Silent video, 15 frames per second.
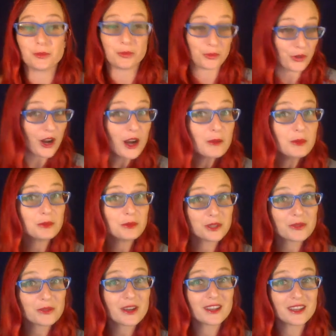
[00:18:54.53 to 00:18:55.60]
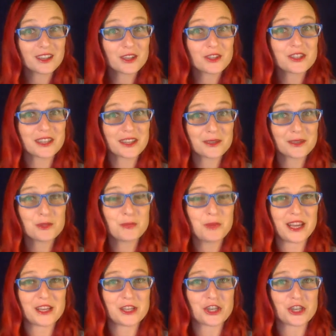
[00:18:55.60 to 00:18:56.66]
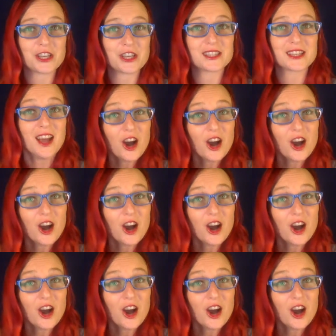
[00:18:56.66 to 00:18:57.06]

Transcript: Probably writing our sales pages,